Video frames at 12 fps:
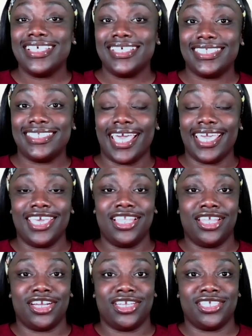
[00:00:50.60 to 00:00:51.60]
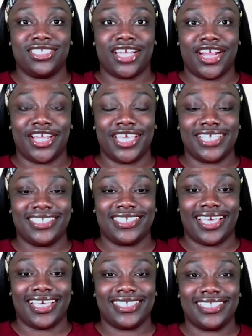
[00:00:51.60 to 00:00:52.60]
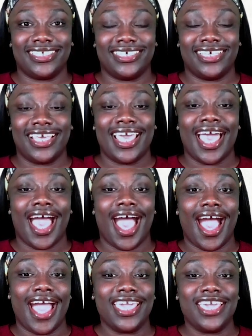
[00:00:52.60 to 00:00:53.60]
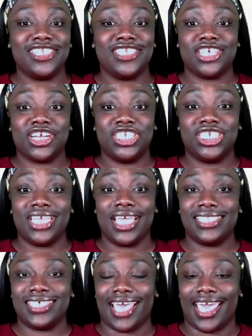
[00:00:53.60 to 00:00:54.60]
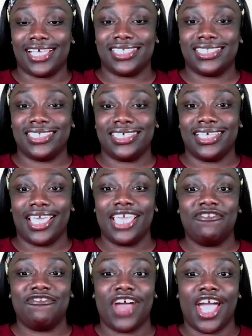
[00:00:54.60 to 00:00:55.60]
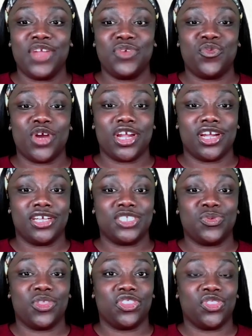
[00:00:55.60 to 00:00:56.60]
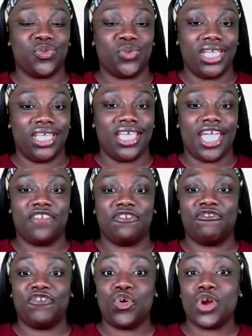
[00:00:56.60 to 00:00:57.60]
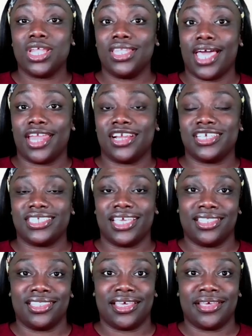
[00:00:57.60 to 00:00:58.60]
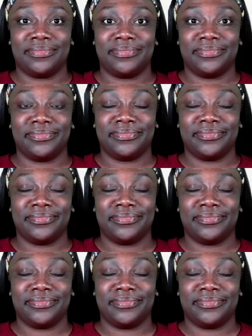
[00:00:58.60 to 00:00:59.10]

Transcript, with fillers: The second learning target says, I can search in a text and find words with three and four letters in them.